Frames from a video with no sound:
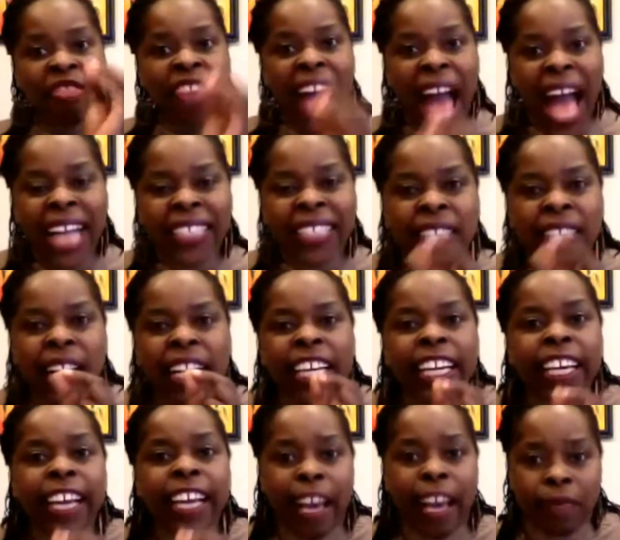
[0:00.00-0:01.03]
that's a
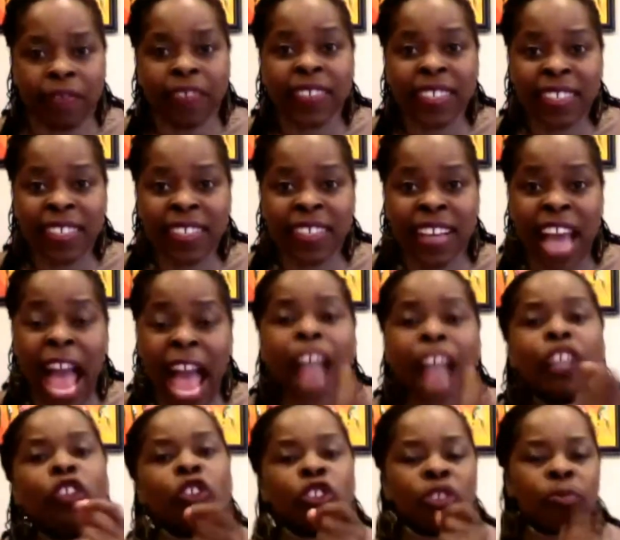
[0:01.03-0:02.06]
gift
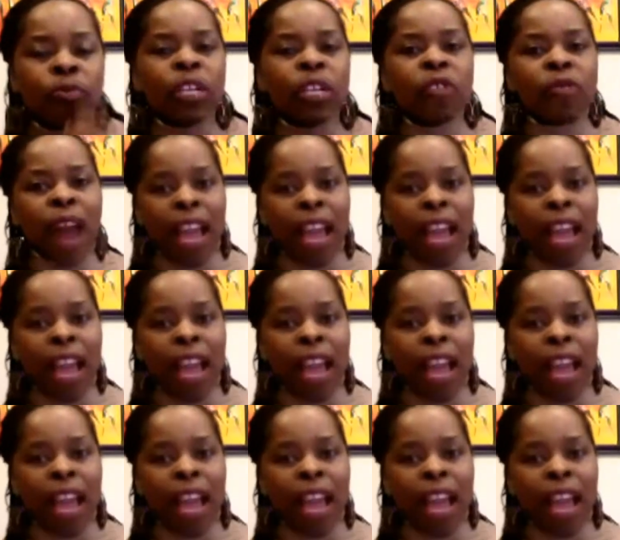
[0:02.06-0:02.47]
and you should be